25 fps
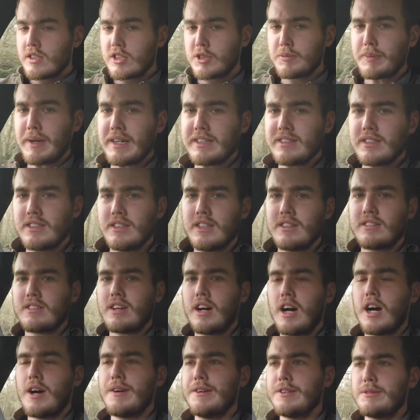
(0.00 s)
Space in this
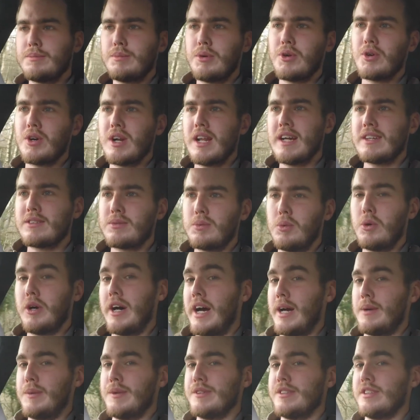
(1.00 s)
car is more or less what
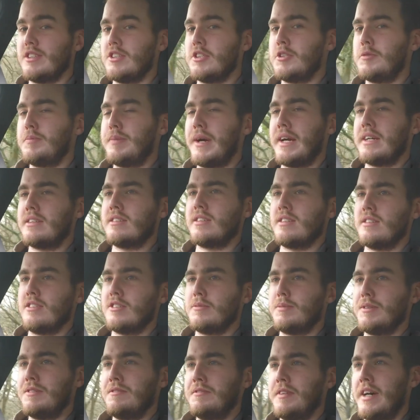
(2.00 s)
I was expecting,
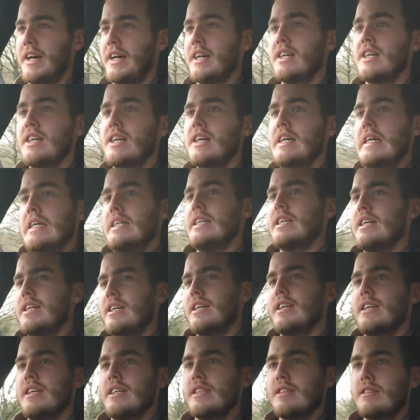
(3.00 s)
to be fair.
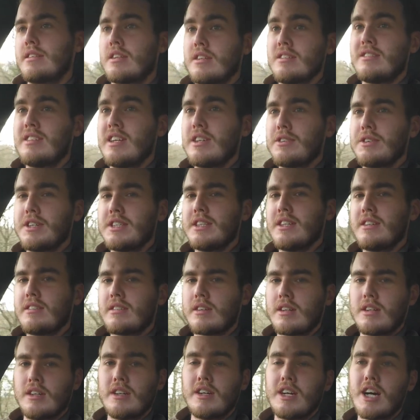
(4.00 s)
Considering this
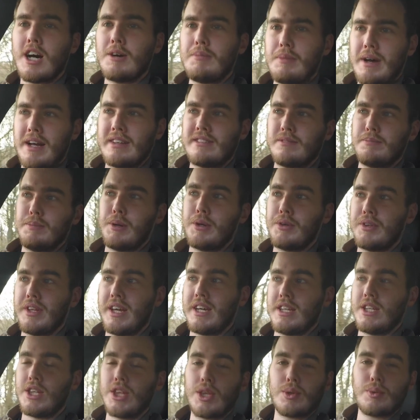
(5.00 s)
can come as both
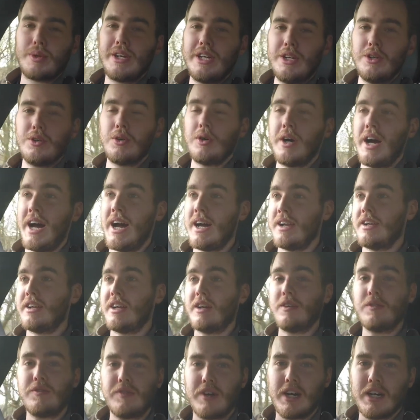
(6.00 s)
a 3-door and
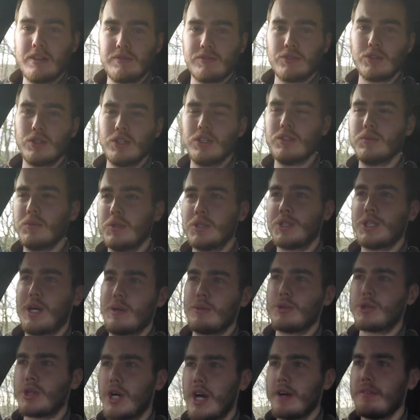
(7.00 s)
a 5-door, which
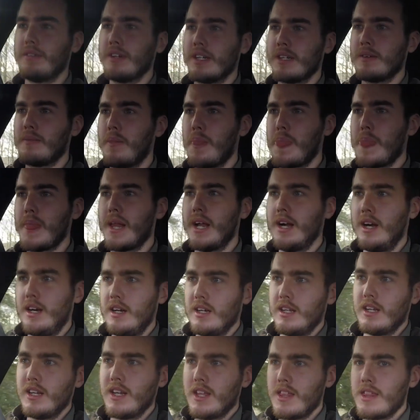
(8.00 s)
I'm driving,
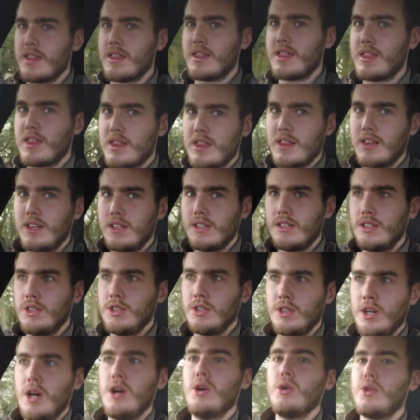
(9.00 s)
you
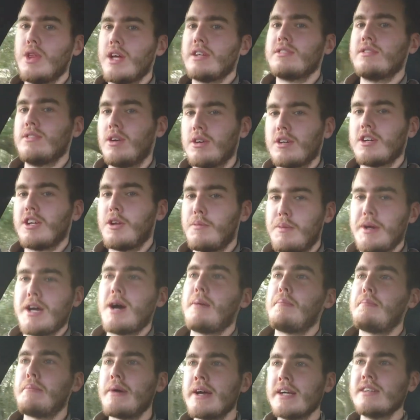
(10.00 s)
know there's not going to be
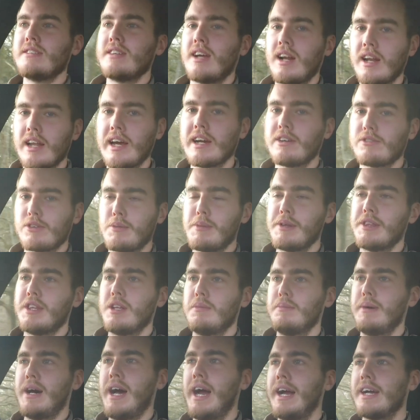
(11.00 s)
amazing legroom in the
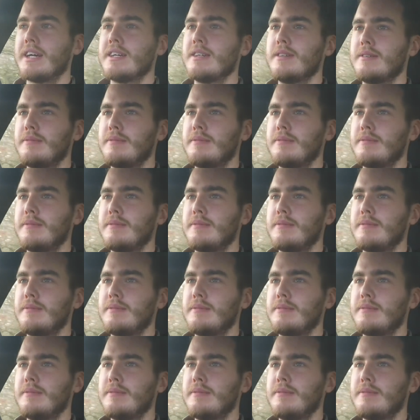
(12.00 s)
back.